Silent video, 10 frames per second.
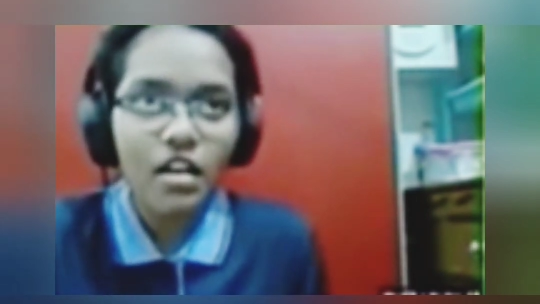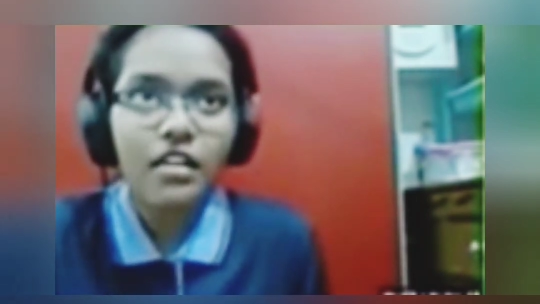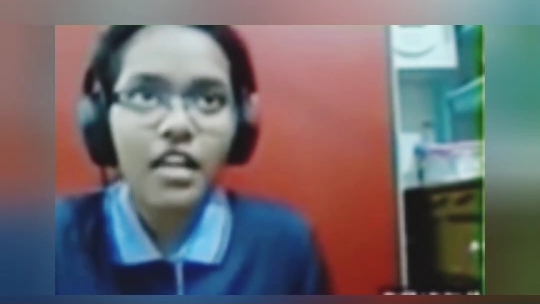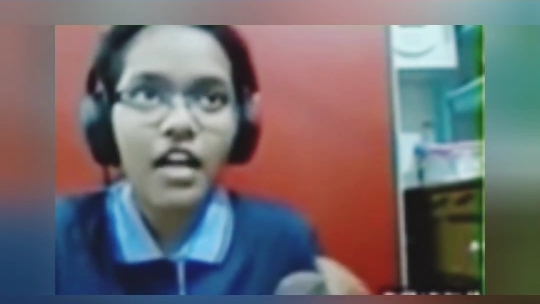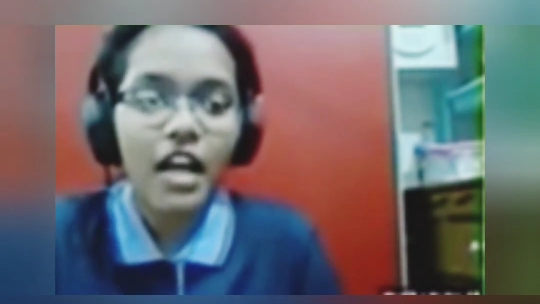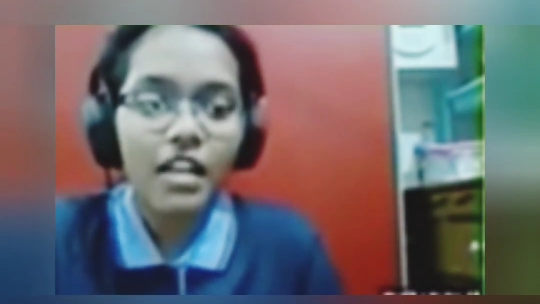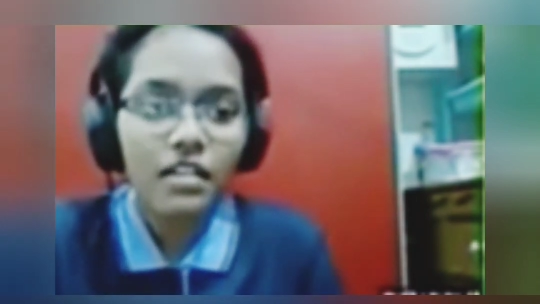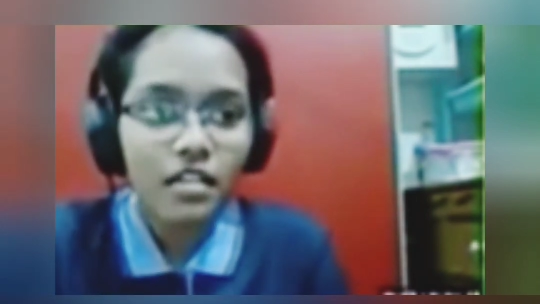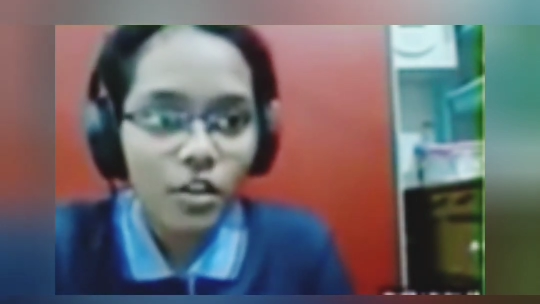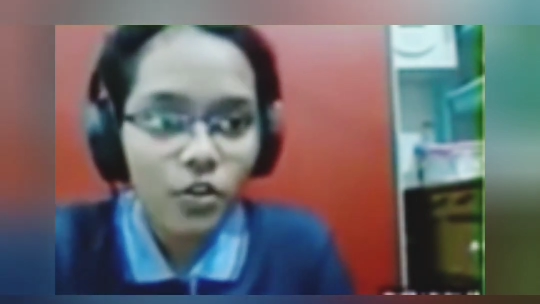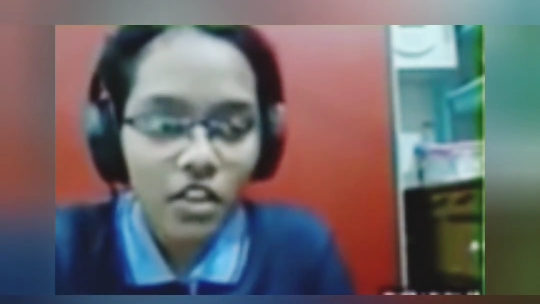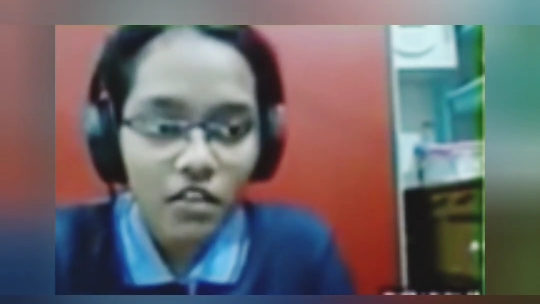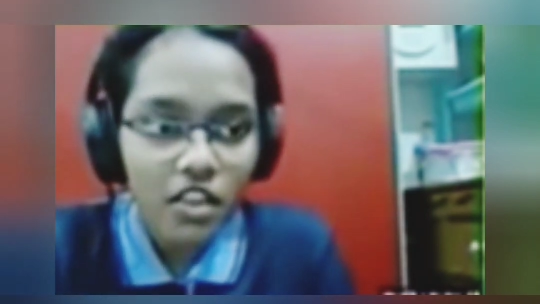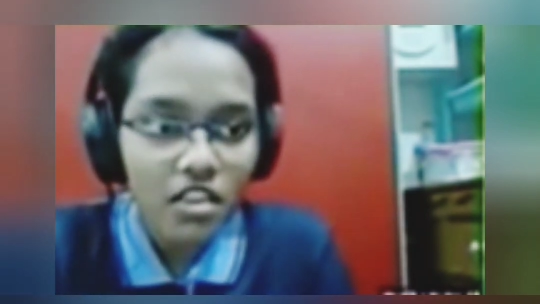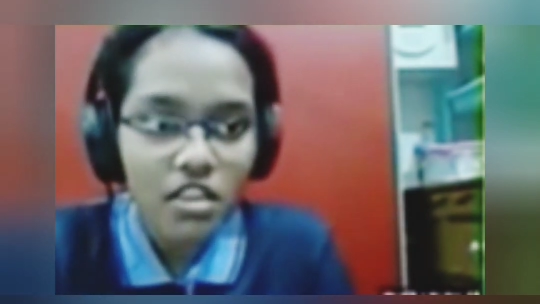Like, I'll tell you one
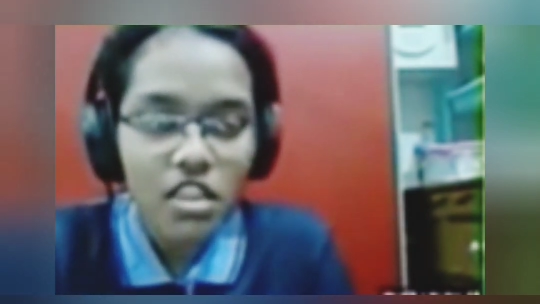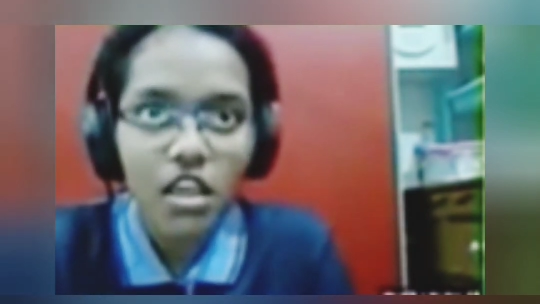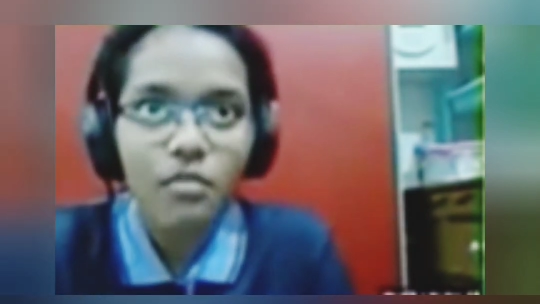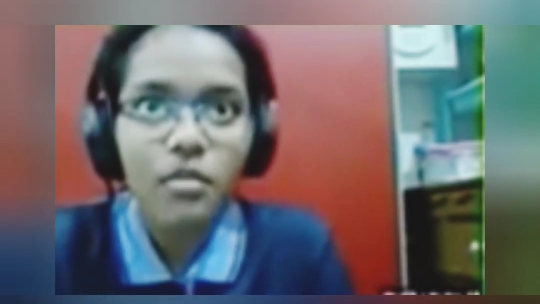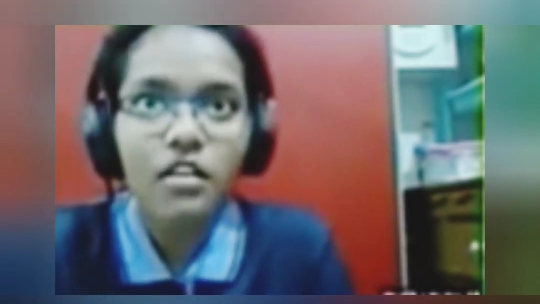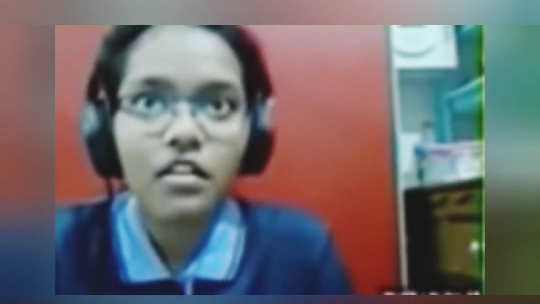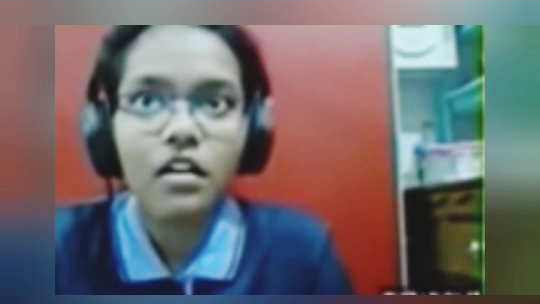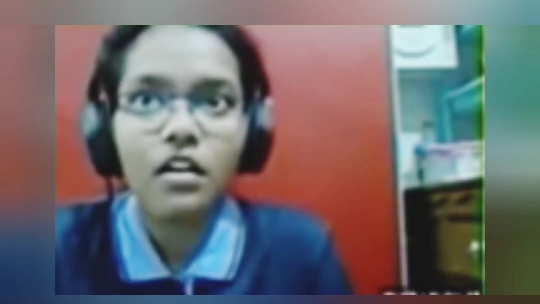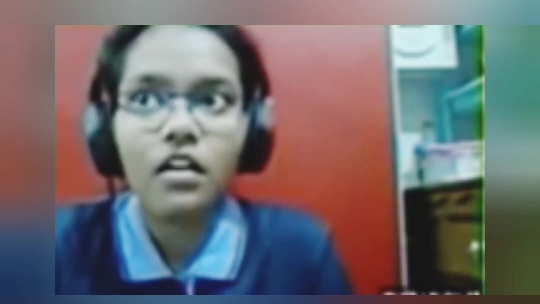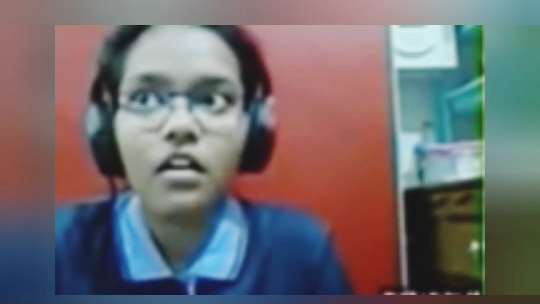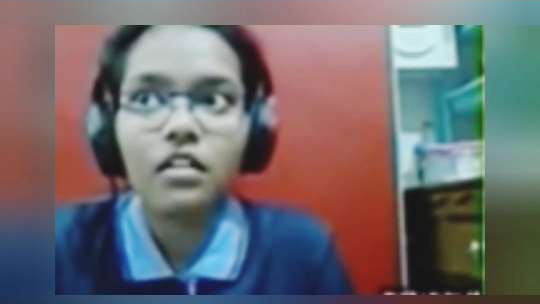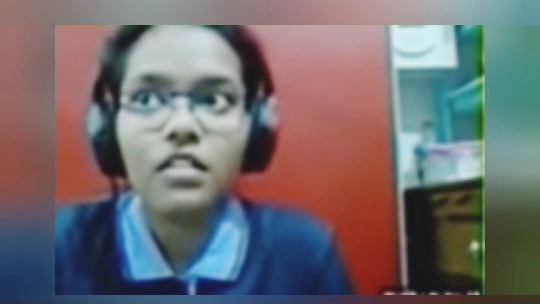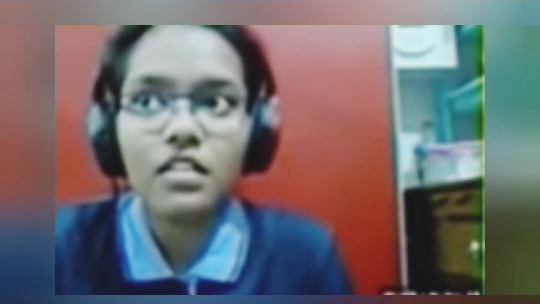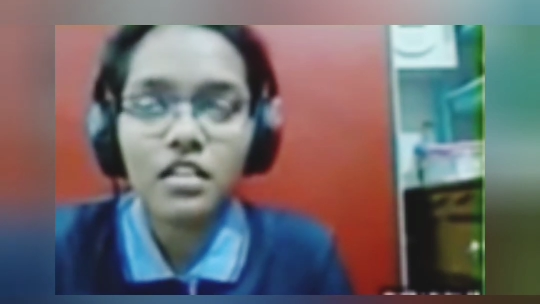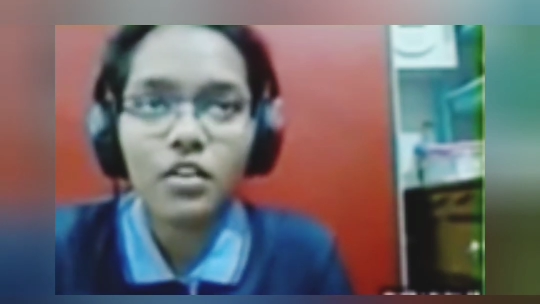question which came
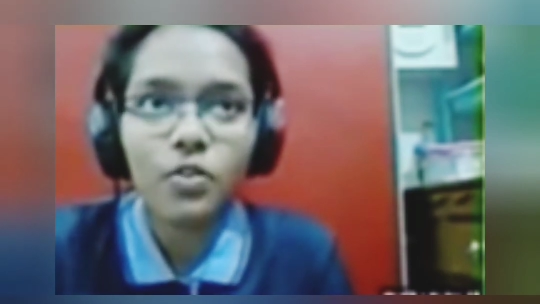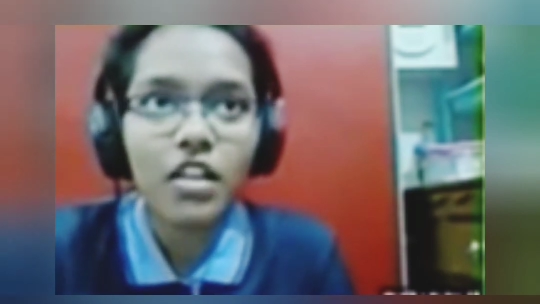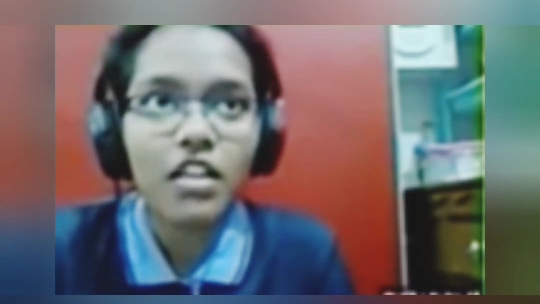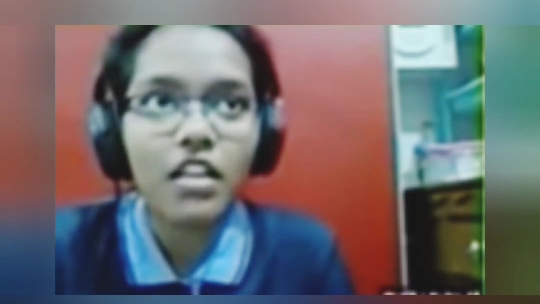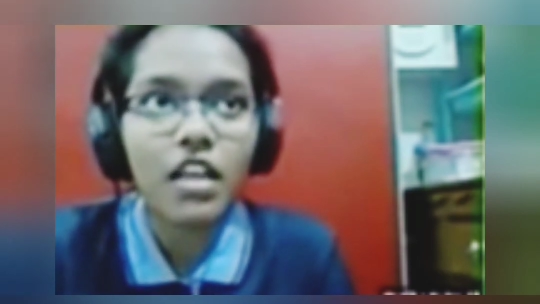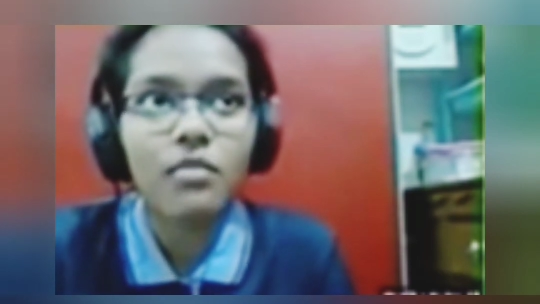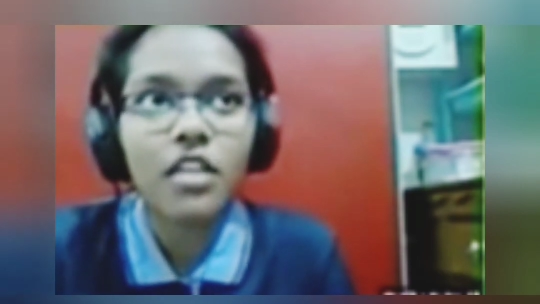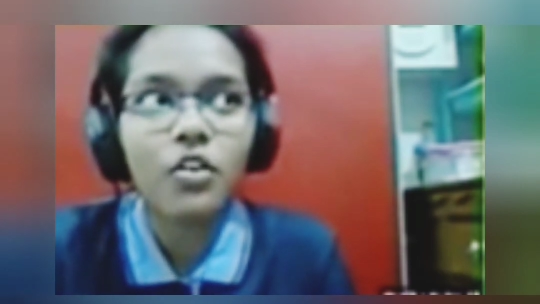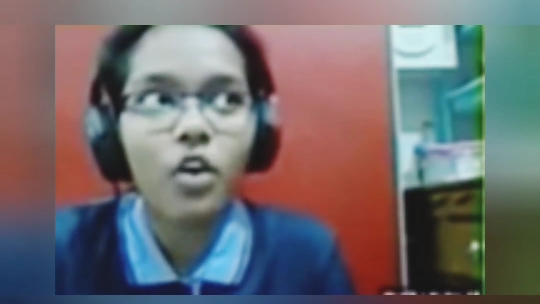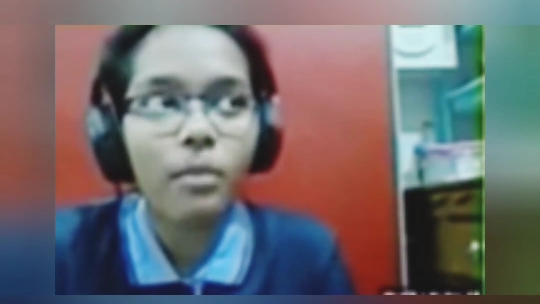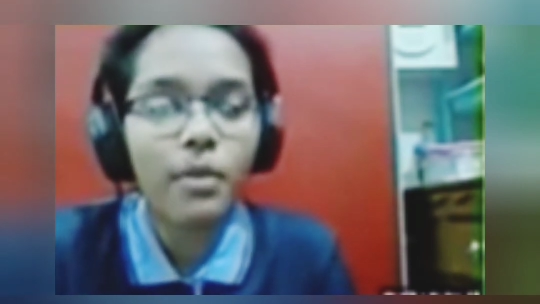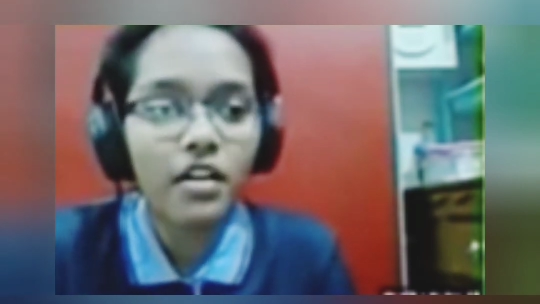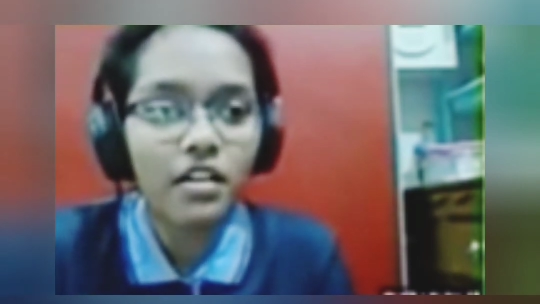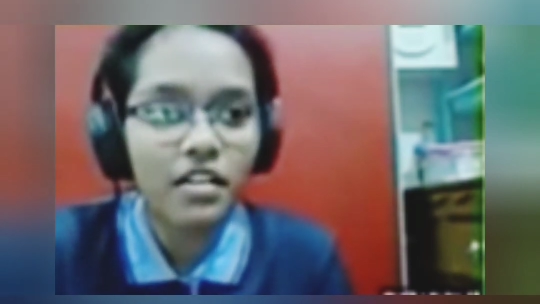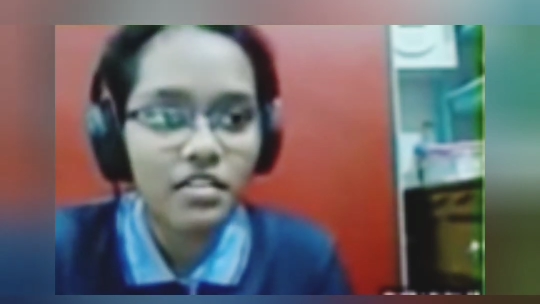this year only. It came that
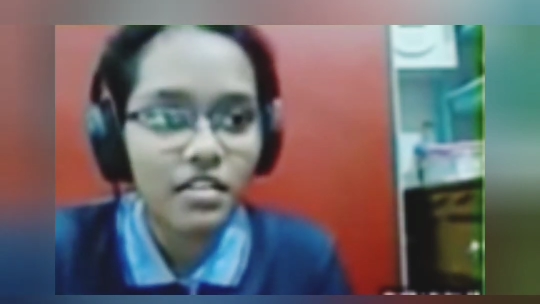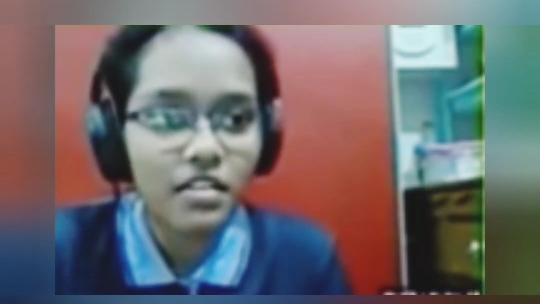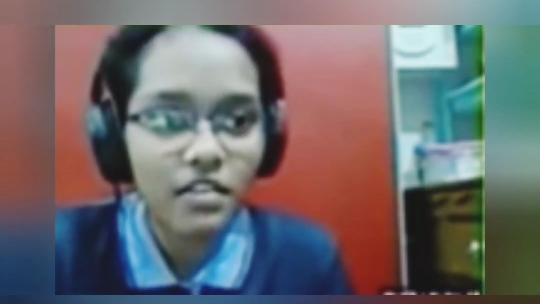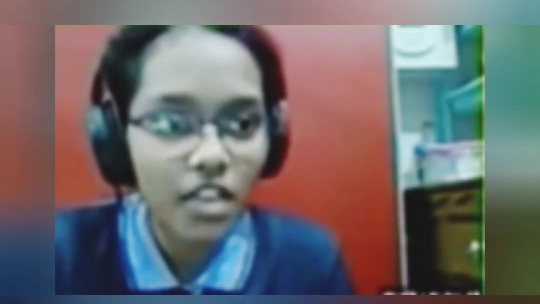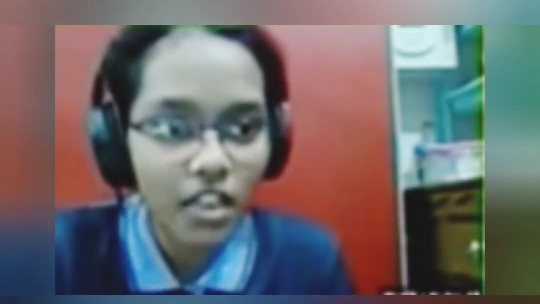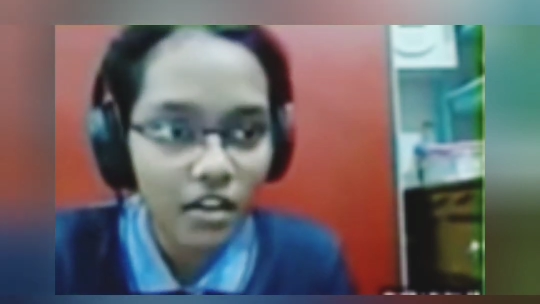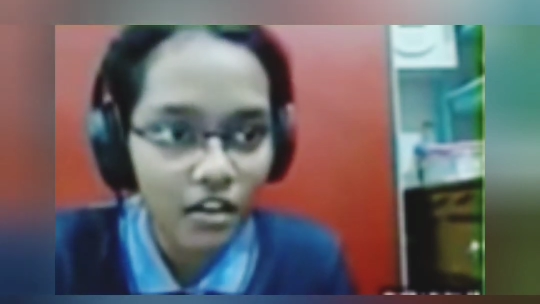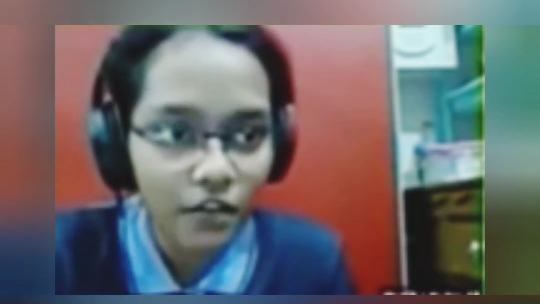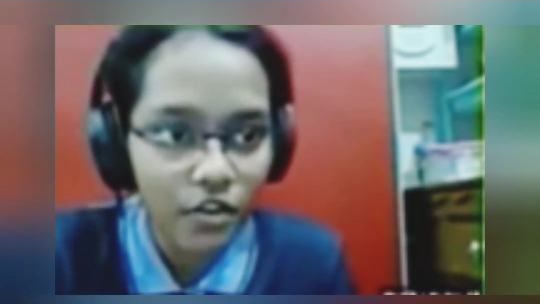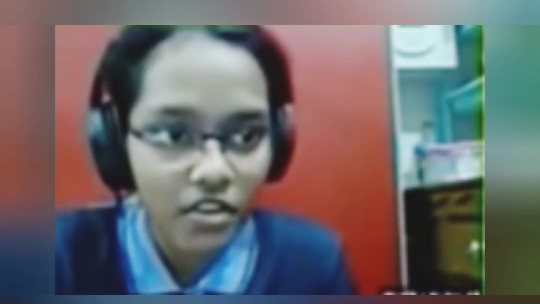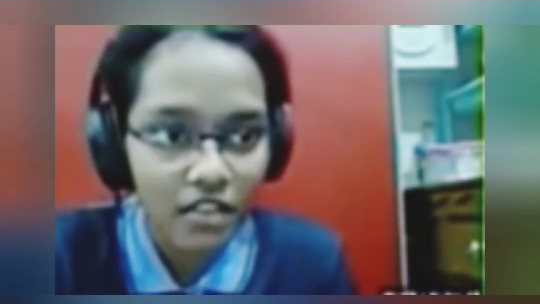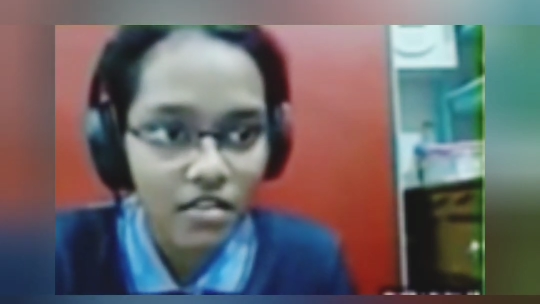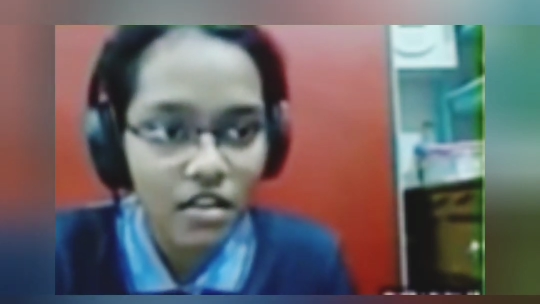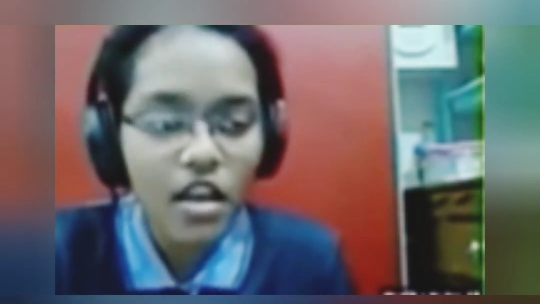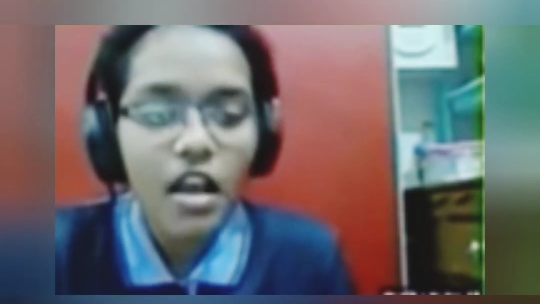copper resistivity curve was
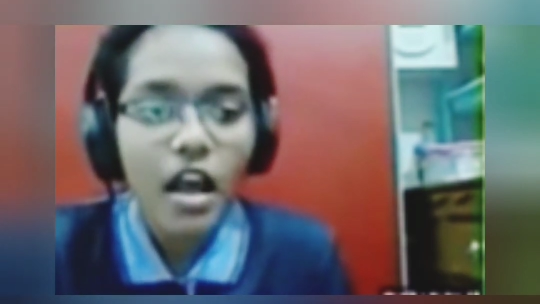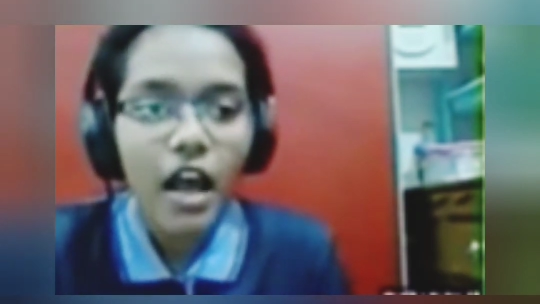asked.